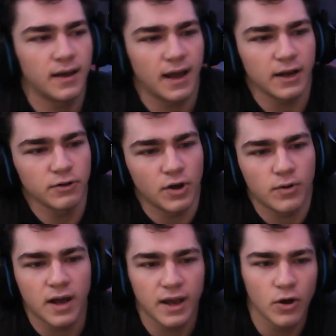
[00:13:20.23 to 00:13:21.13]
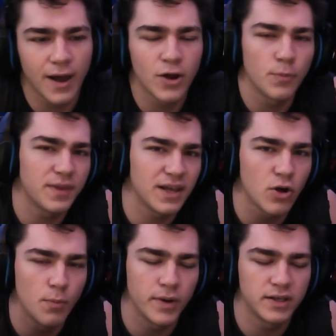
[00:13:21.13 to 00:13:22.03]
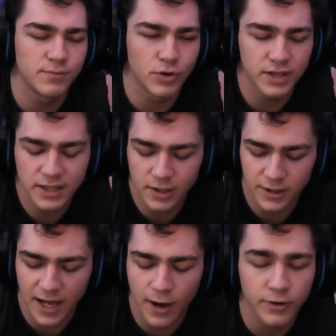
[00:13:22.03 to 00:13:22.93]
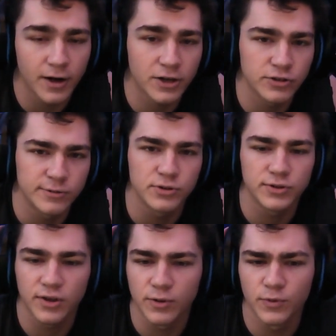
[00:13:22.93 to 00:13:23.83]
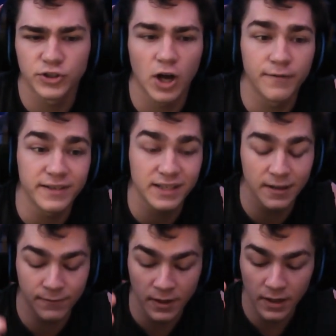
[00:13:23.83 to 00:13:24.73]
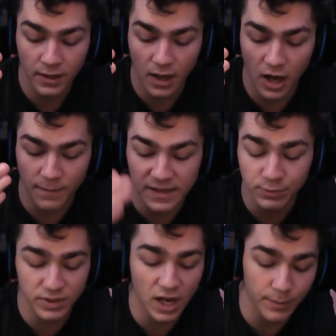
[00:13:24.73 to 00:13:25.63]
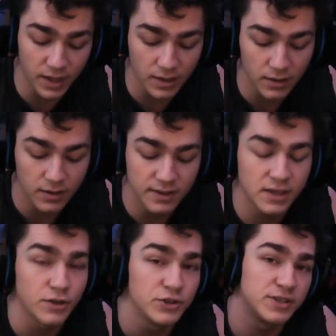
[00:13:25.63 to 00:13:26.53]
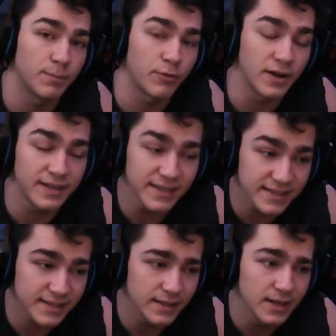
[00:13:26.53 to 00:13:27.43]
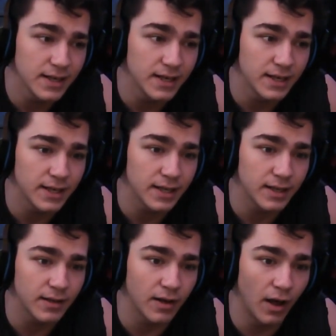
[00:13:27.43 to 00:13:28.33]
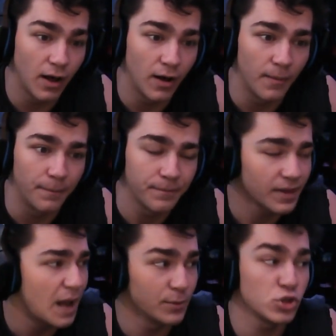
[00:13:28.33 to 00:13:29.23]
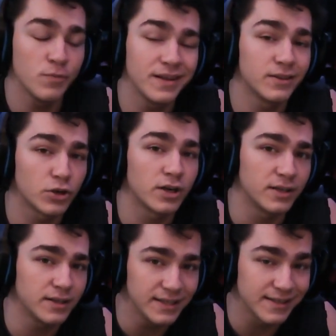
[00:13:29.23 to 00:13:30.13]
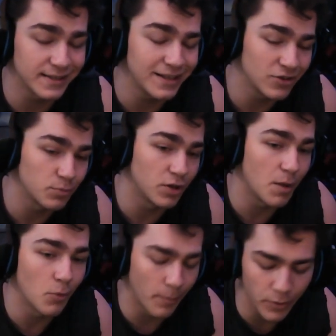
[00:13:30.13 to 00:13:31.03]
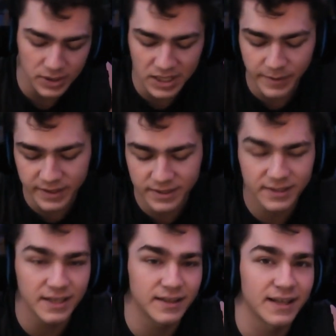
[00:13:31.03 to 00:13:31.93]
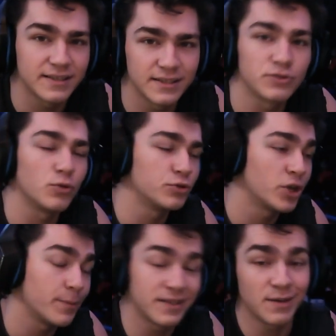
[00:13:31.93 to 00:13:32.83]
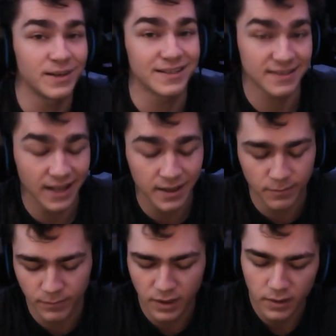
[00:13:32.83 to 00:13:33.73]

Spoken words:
I don't know. I hope they go into more detail on how they're actually supposed to kill him. Which, obviously, if he's becoming Sakonji's apprentice, I'm assuming he's going to teach him a lot more about demons, seeing that his whole job is going to be to slay them.